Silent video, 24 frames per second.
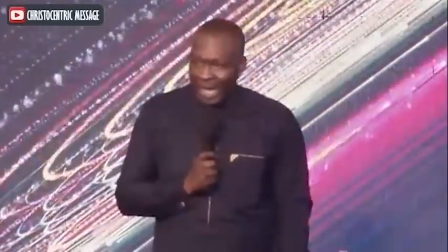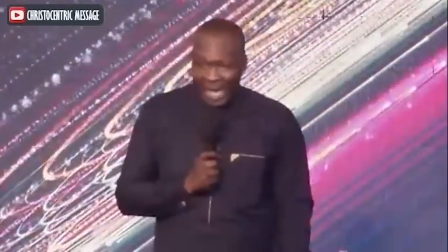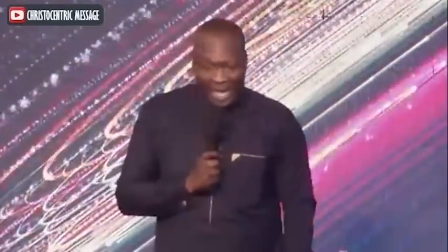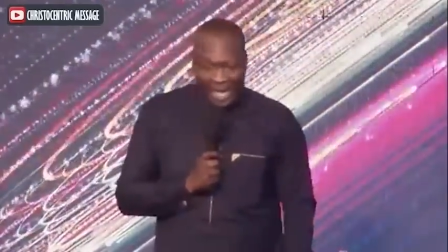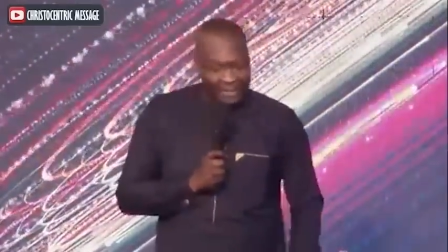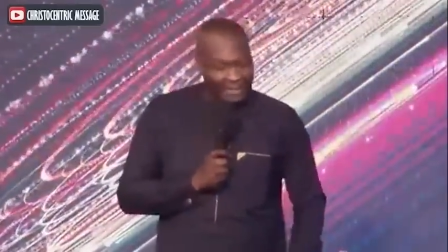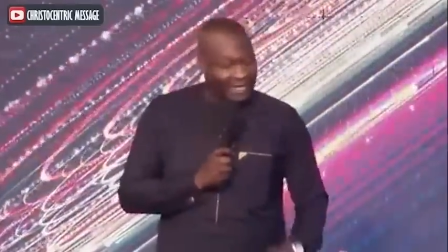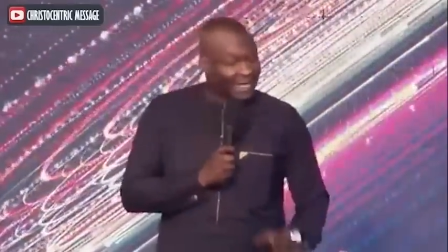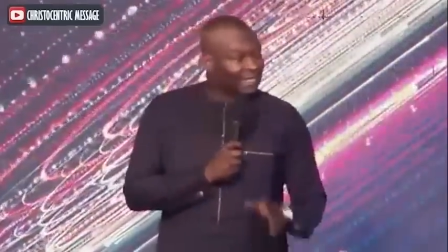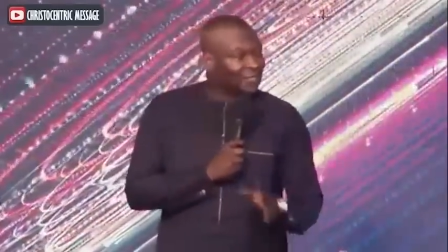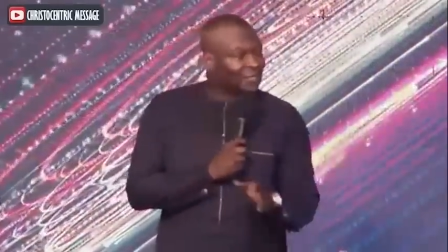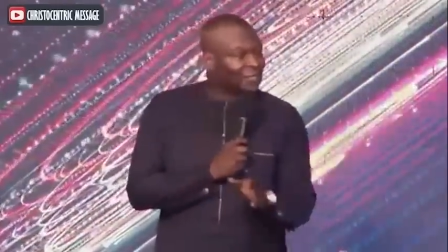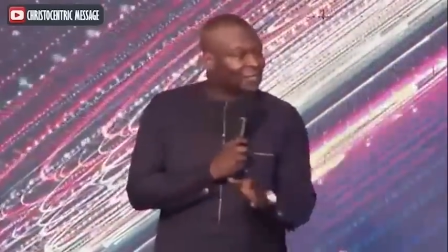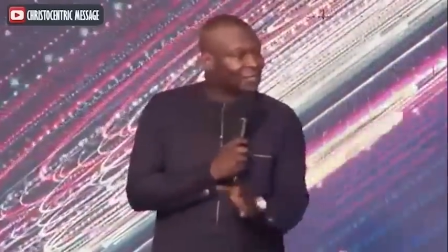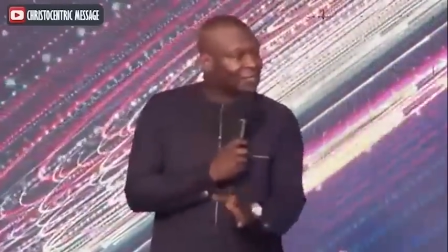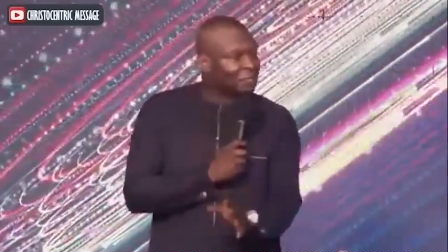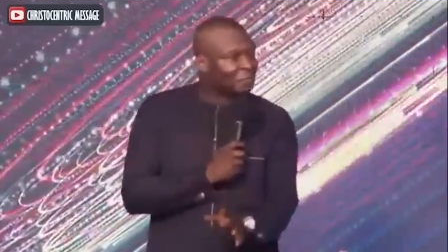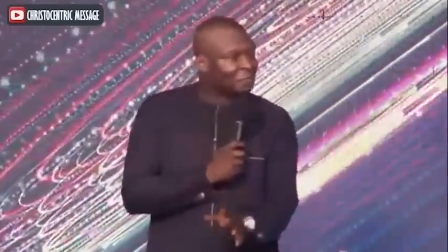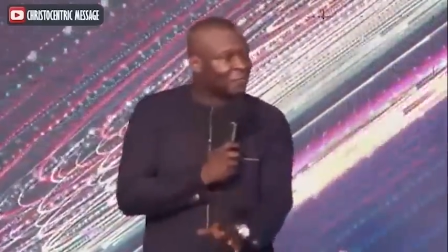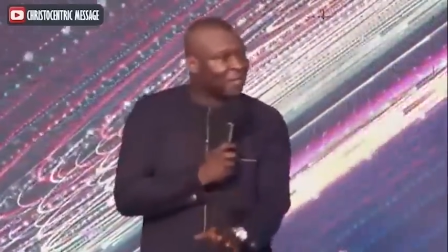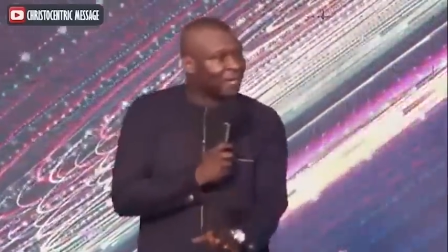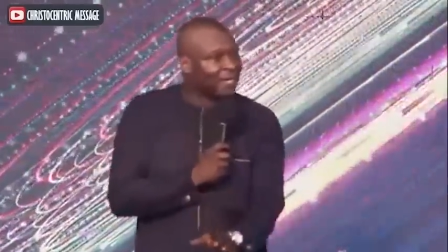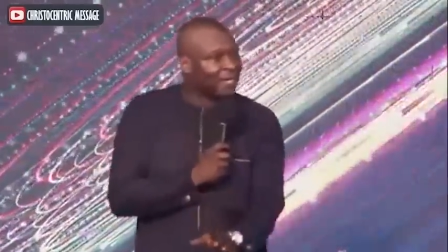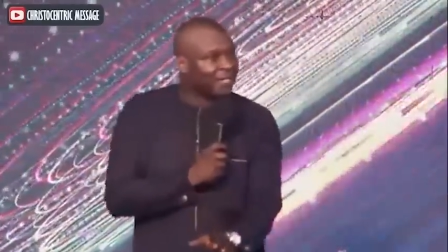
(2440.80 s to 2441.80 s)
And then
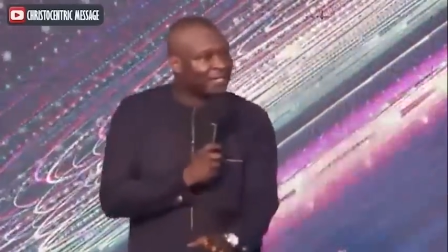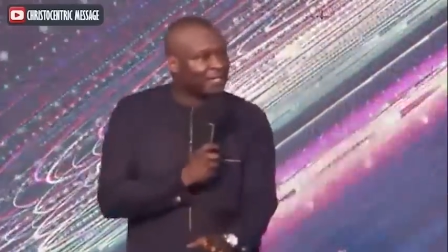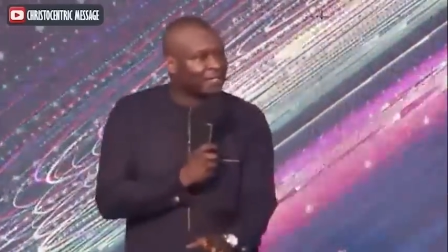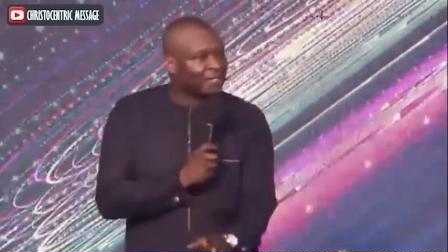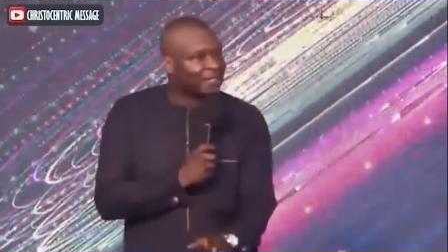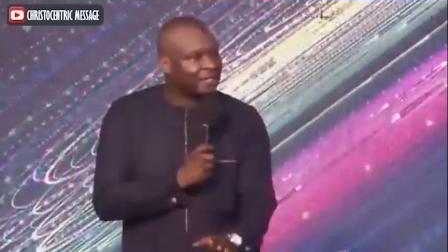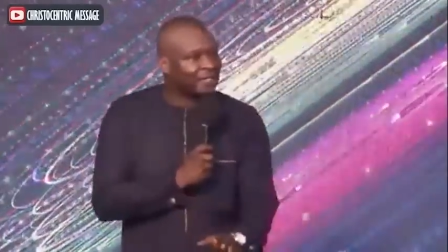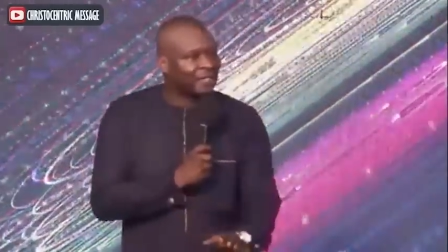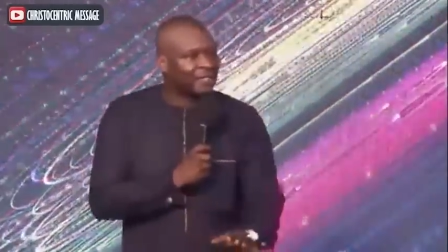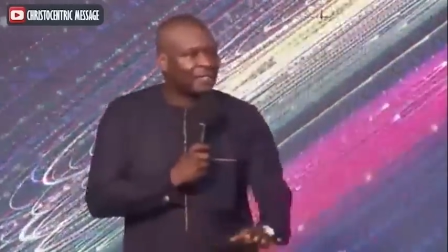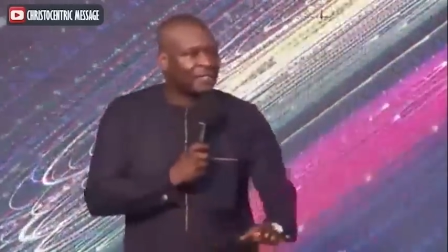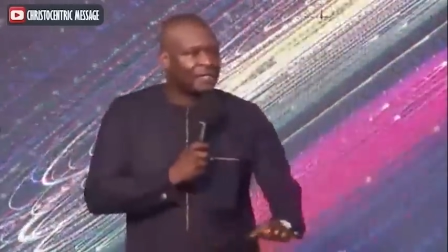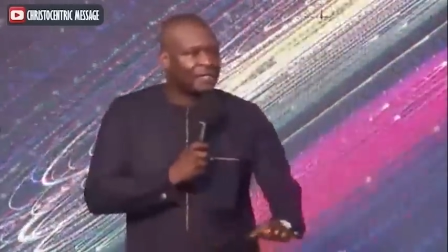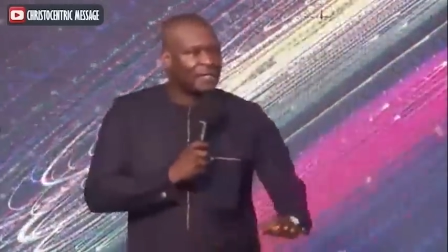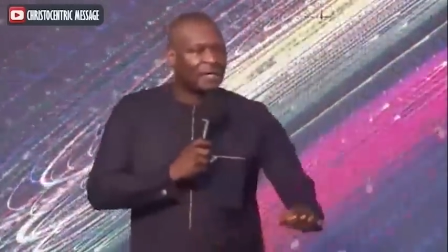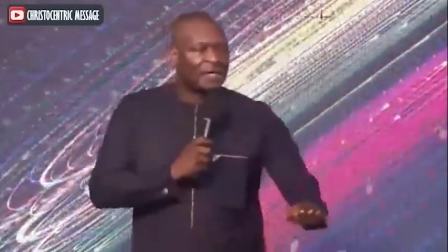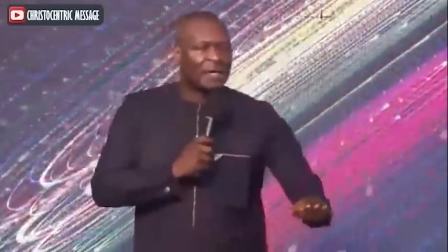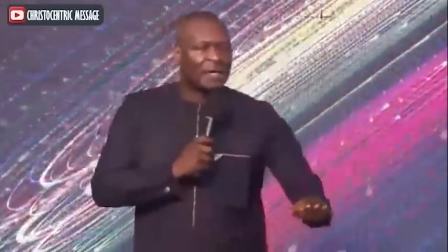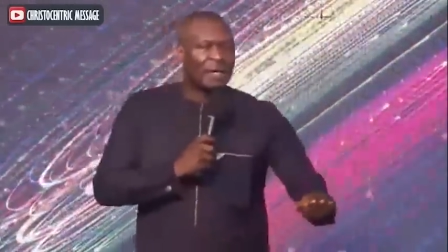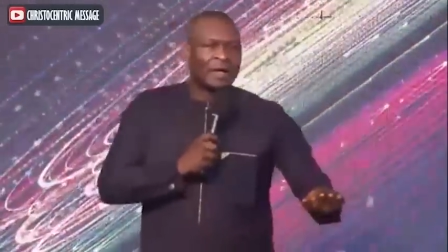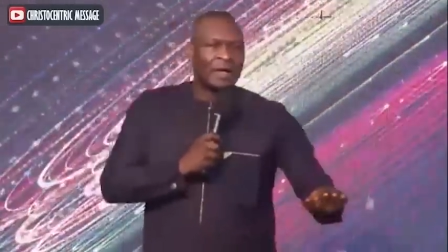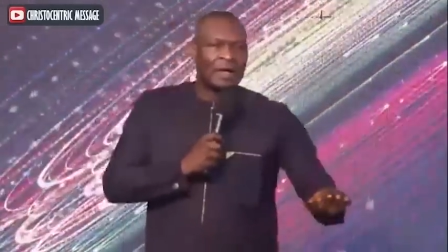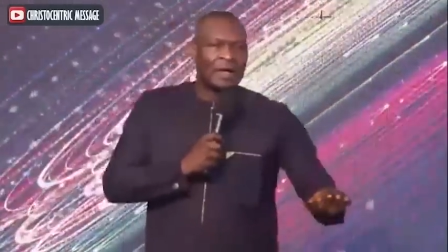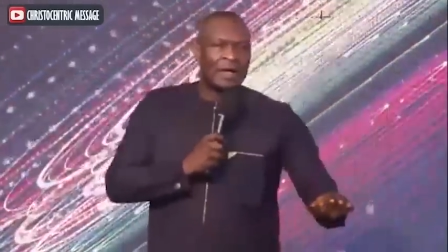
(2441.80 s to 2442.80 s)
she's praying.
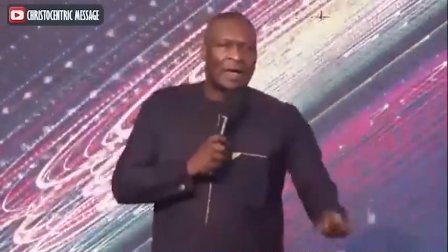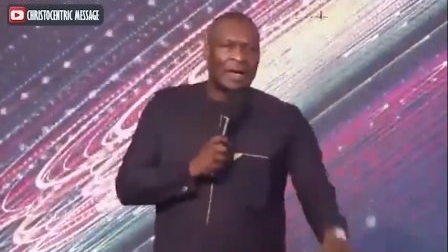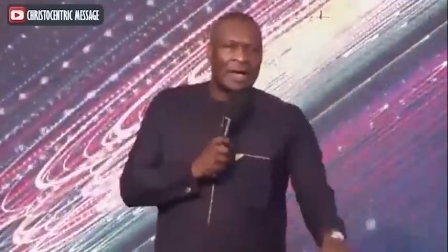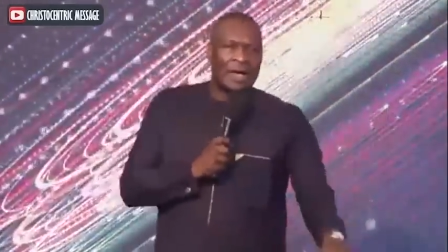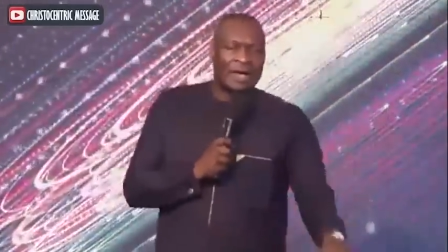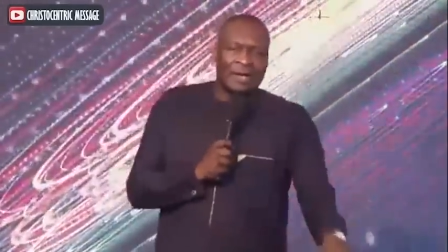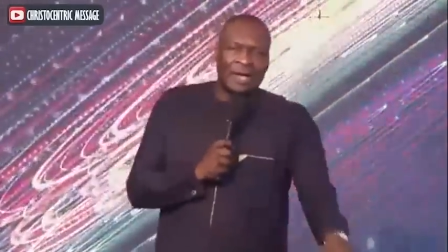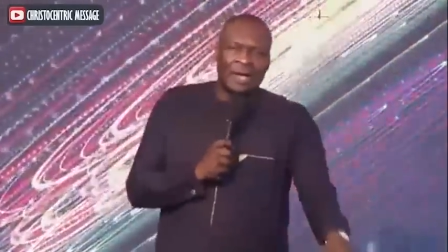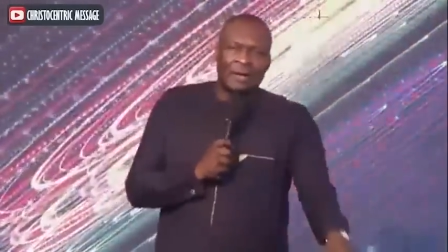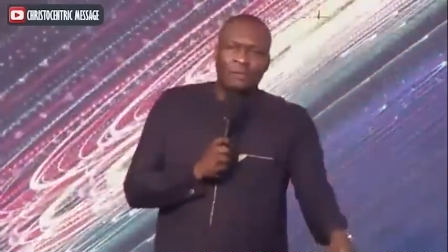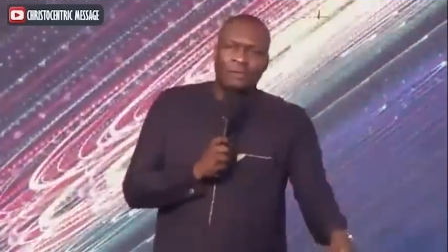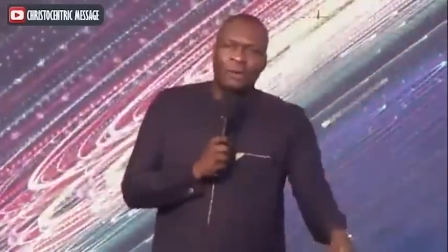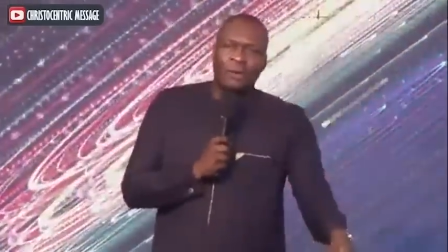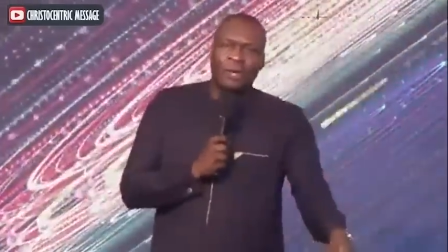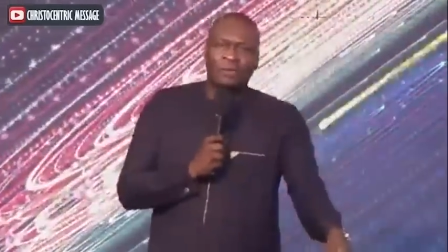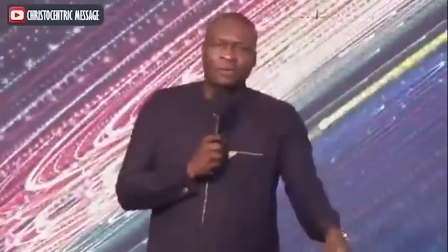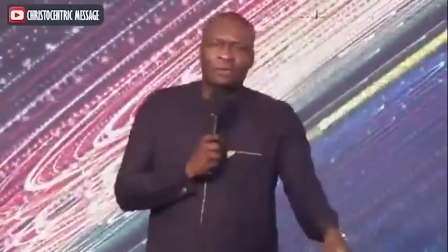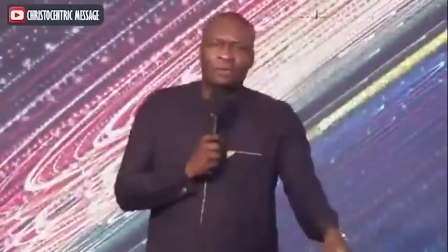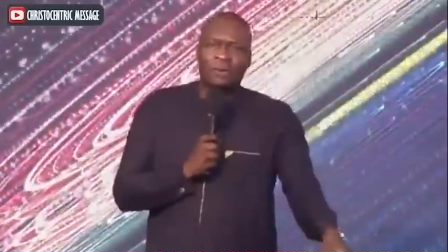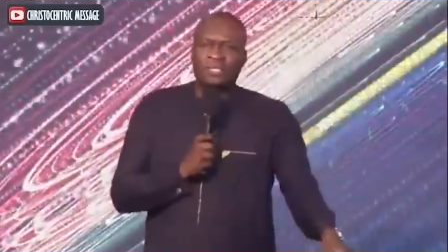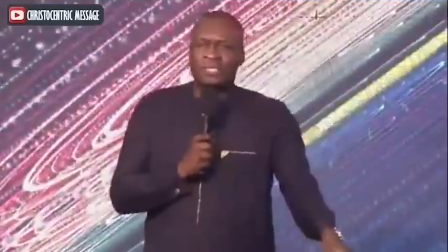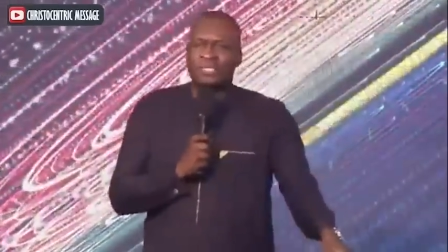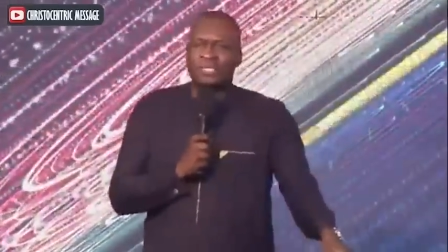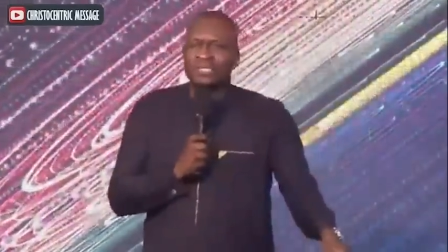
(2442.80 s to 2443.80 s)
And now we're
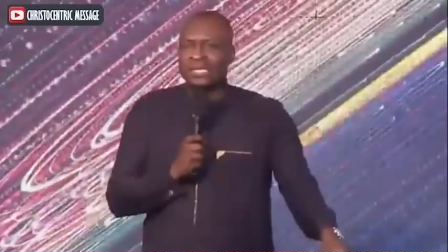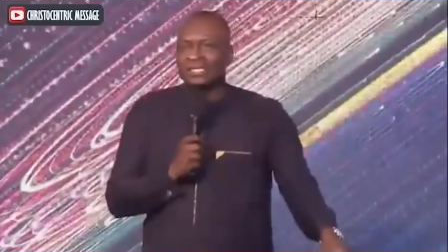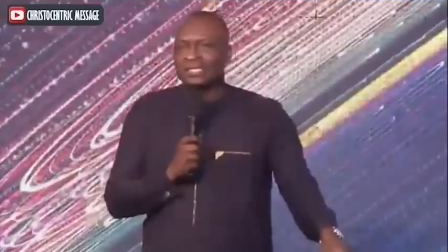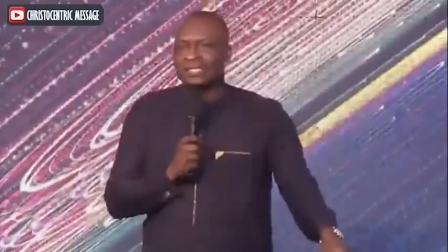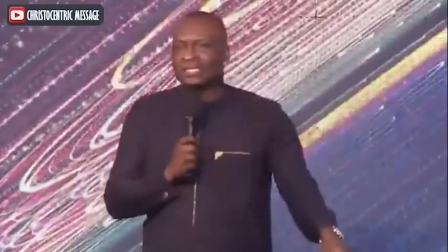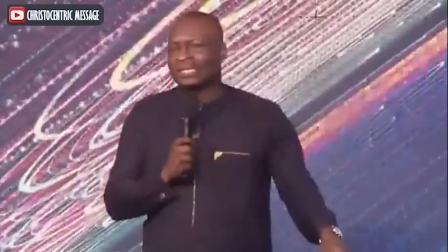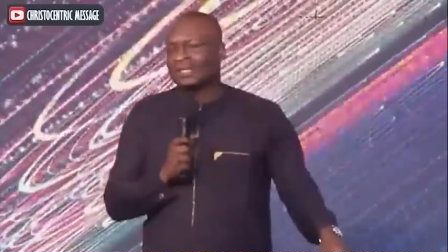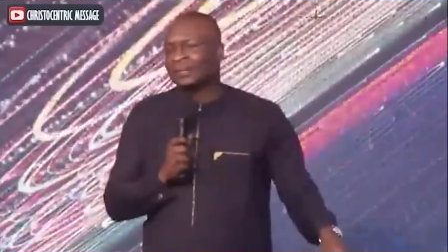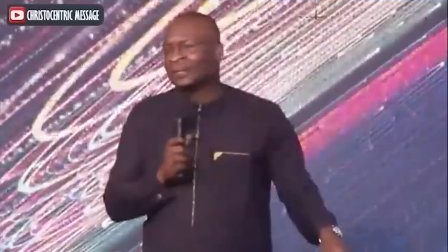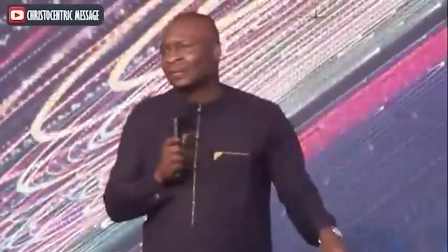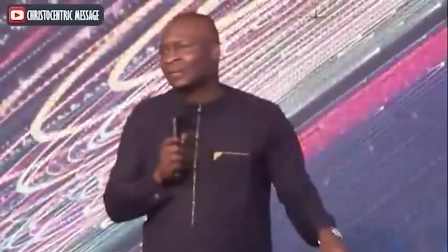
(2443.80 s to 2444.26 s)
watching and saying,